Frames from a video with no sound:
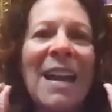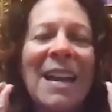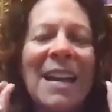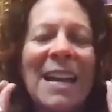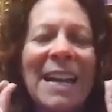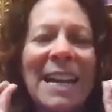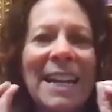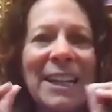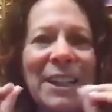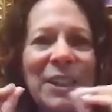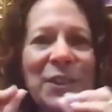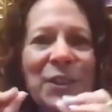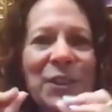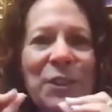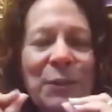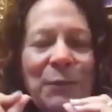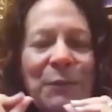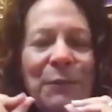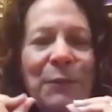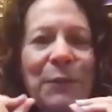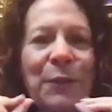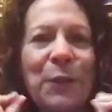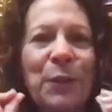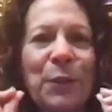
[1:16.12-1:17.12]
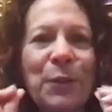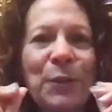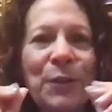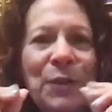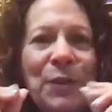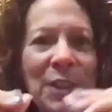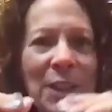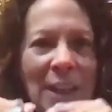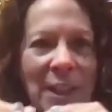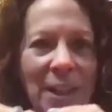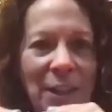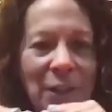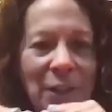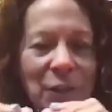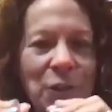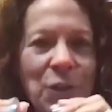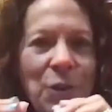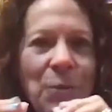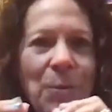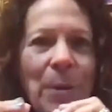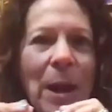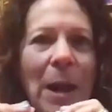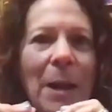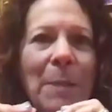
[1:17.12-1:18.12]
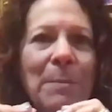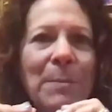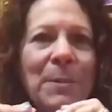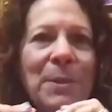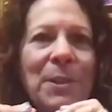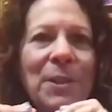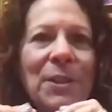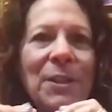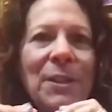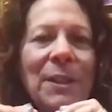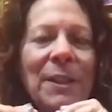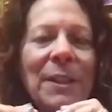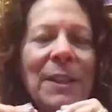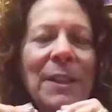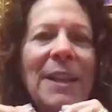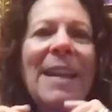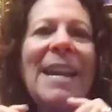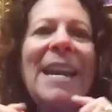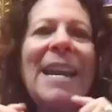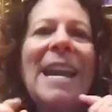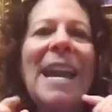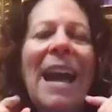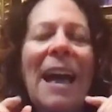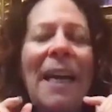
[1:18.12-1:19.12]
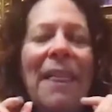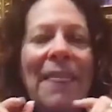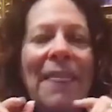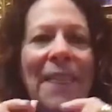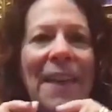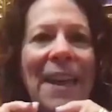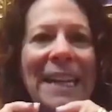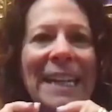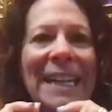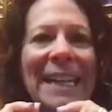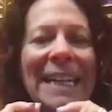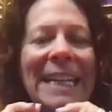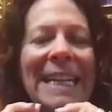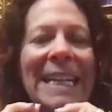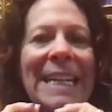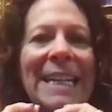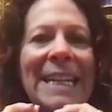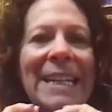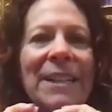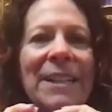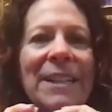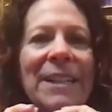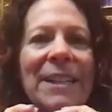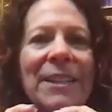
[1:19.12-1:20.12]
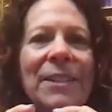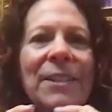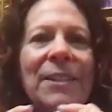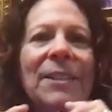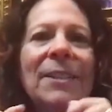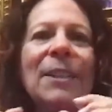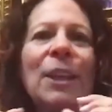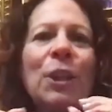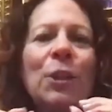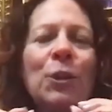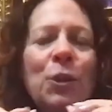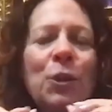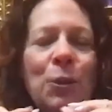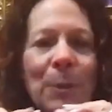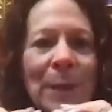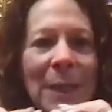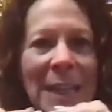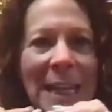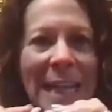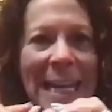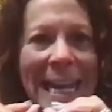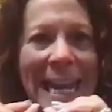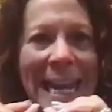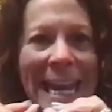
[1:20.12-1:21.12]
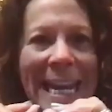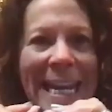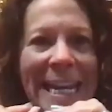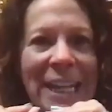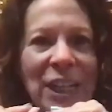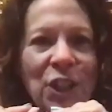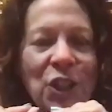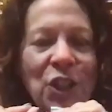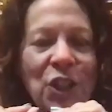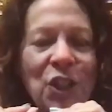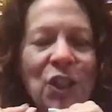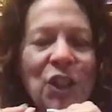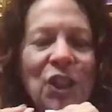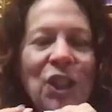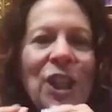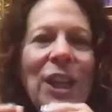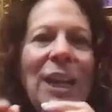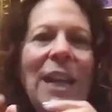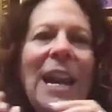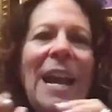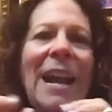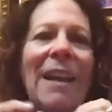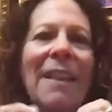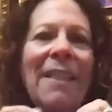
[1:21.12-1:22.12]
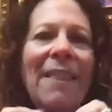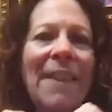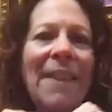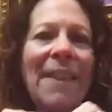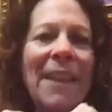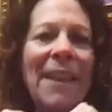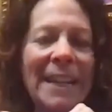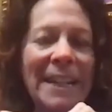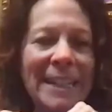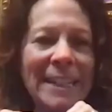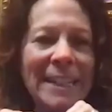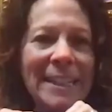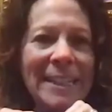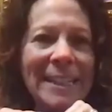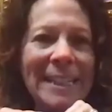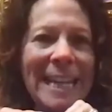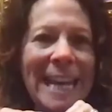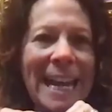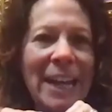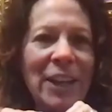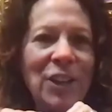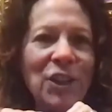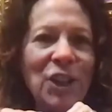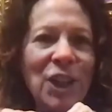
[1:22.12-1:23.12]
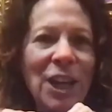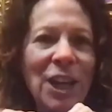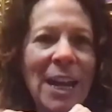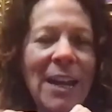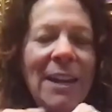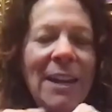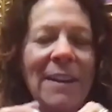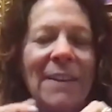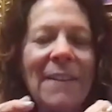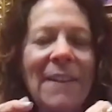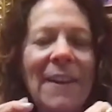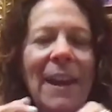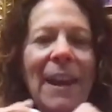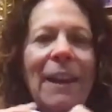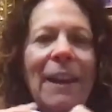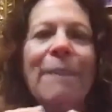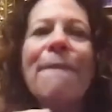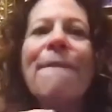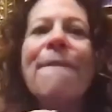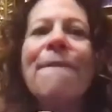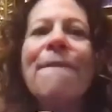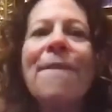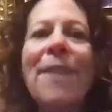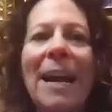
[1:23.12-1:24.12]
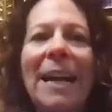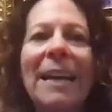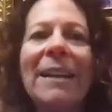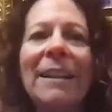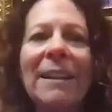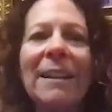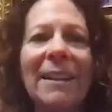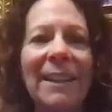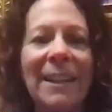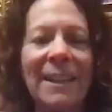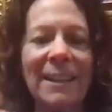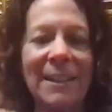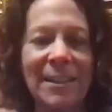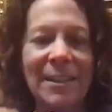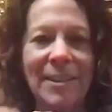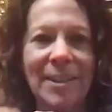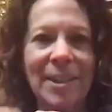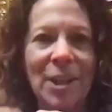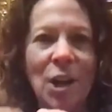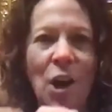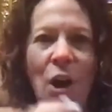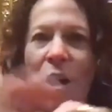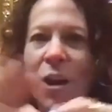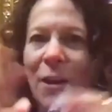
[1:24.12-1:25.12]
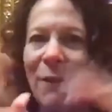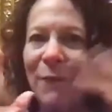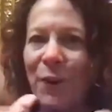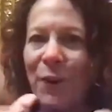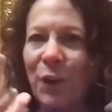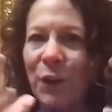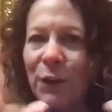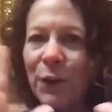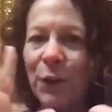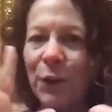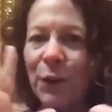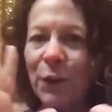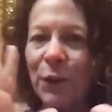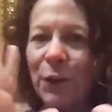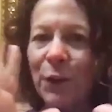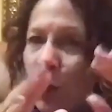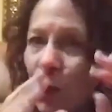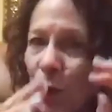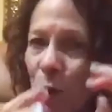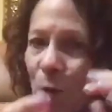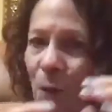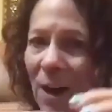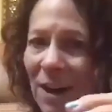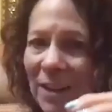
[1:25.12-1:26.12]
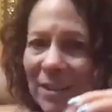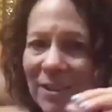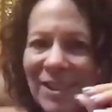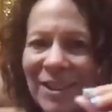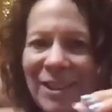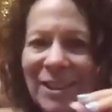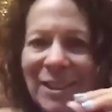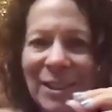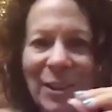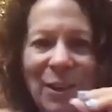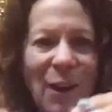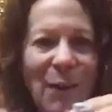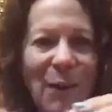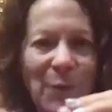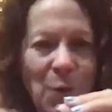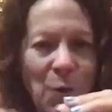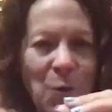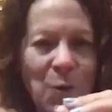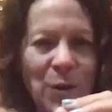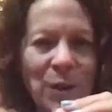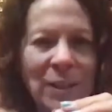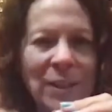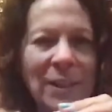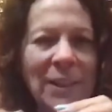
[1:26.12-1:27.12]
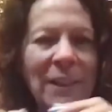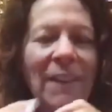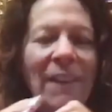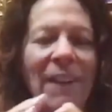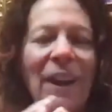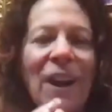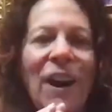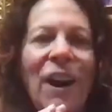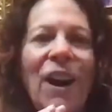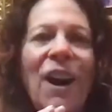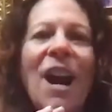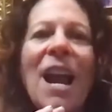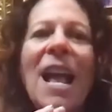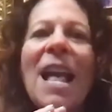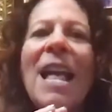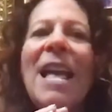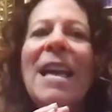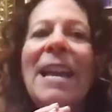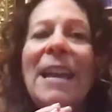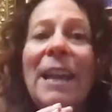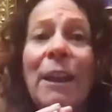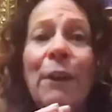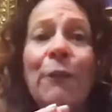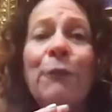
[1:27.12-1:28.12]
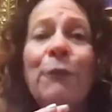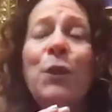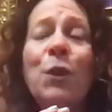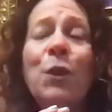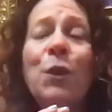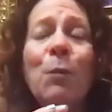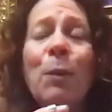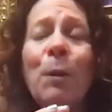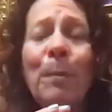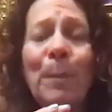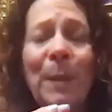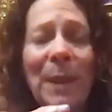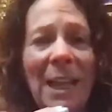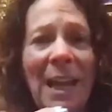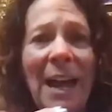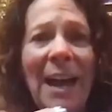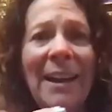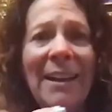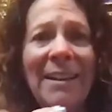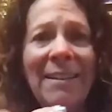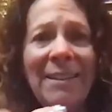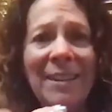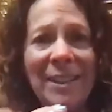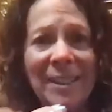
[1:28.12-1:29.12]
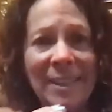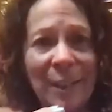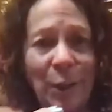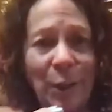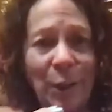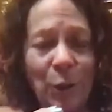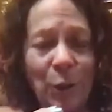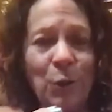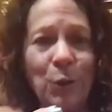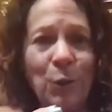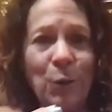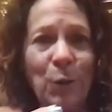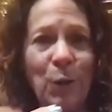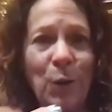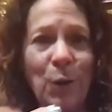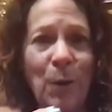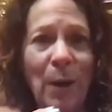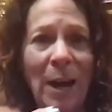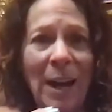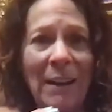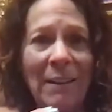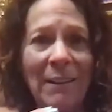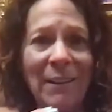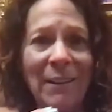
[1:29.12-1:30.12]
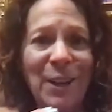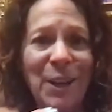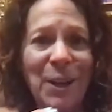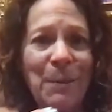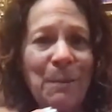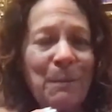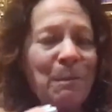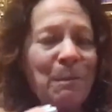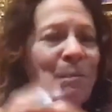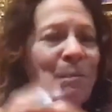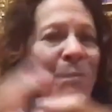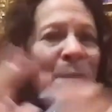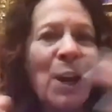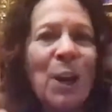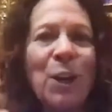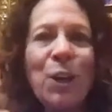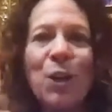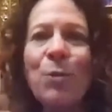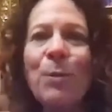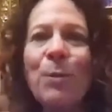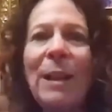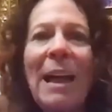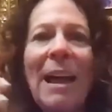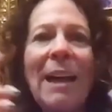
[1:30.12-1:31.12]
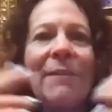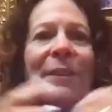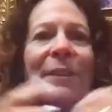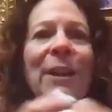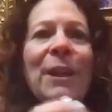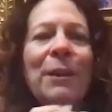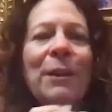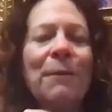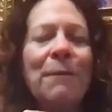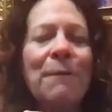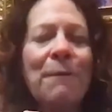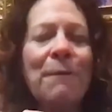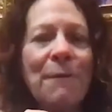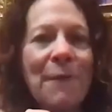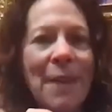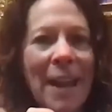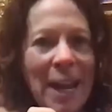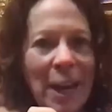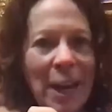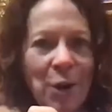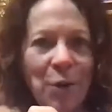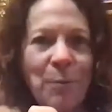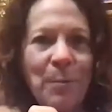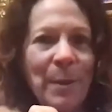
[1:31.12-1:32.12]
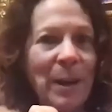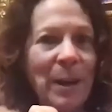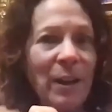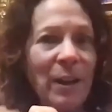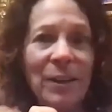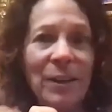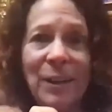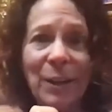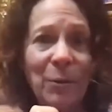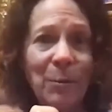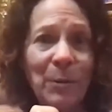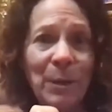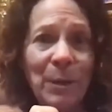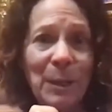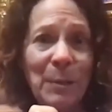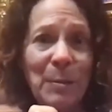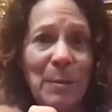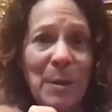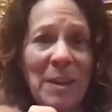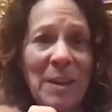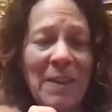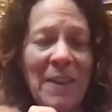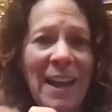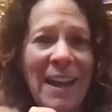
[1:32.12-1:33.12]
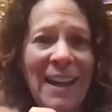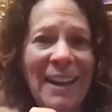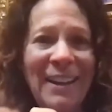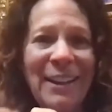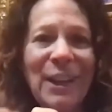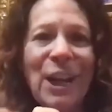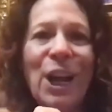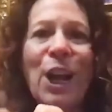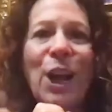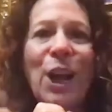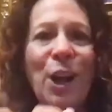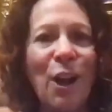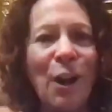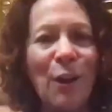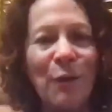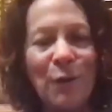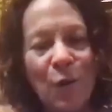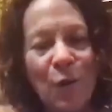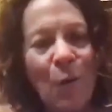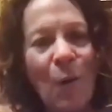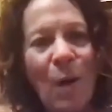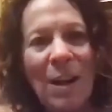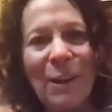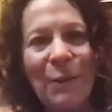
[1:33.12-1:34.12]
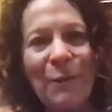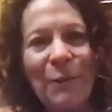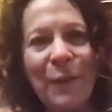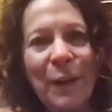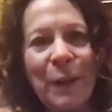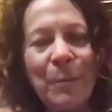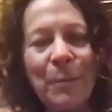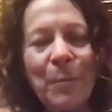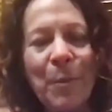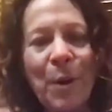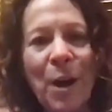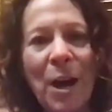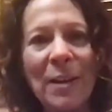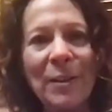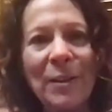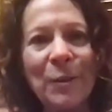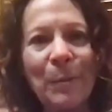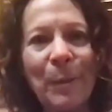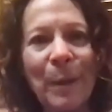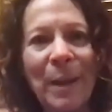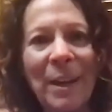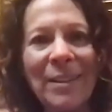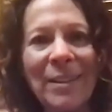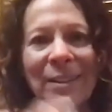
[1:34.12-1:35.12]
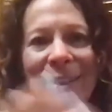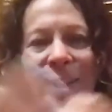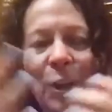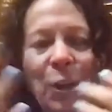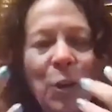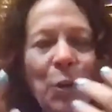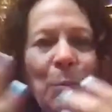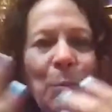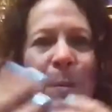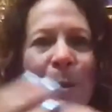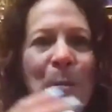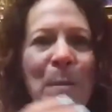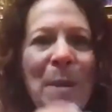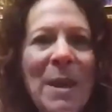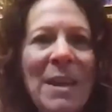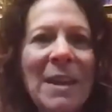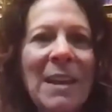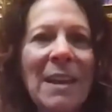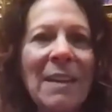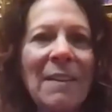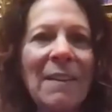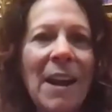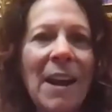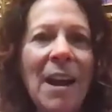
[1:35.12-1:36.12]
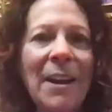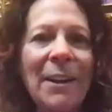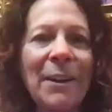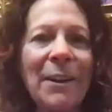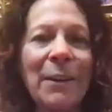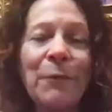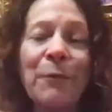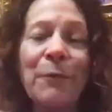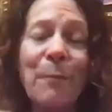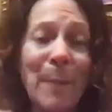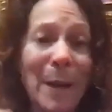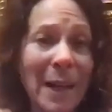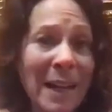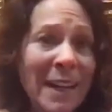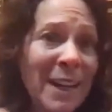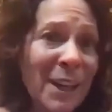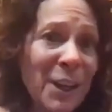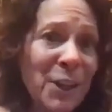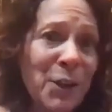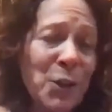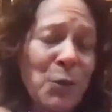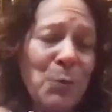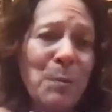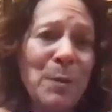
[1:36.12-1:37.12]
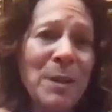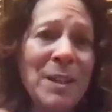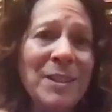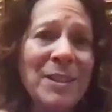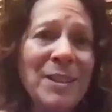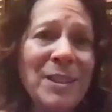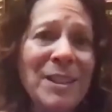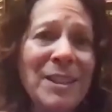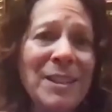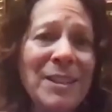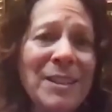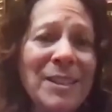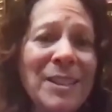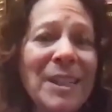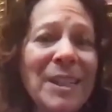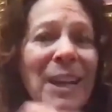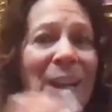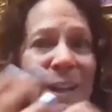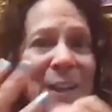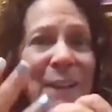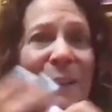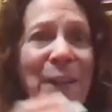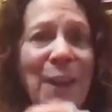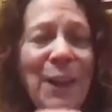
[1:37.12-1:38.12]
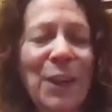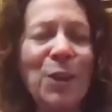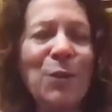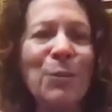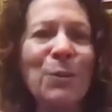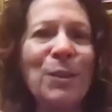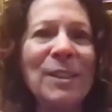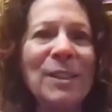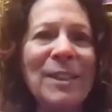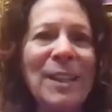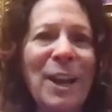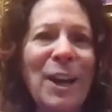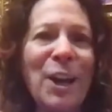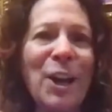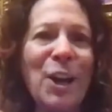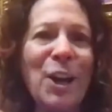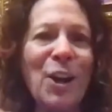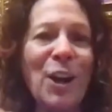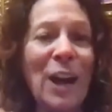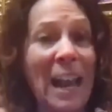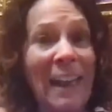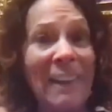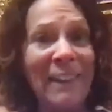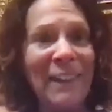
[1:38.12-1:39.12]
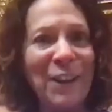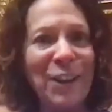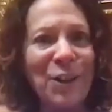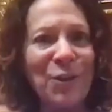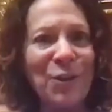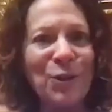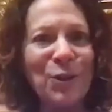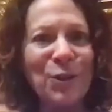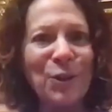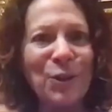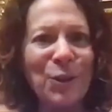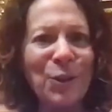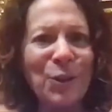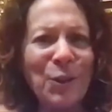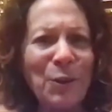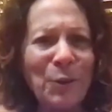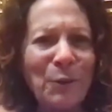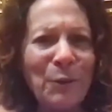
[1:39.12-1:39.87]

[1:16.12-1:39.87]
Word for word: it is to first interrupt, then it is to engage, then it is to educate, and finally it is to offer. And there's nuances, of course, in there. If you apply this and you do it correctly, you will have a conveyor belt. I really mean that of qualified prospects, and you'll be making the kind of money in your business that you desire and that you deserve.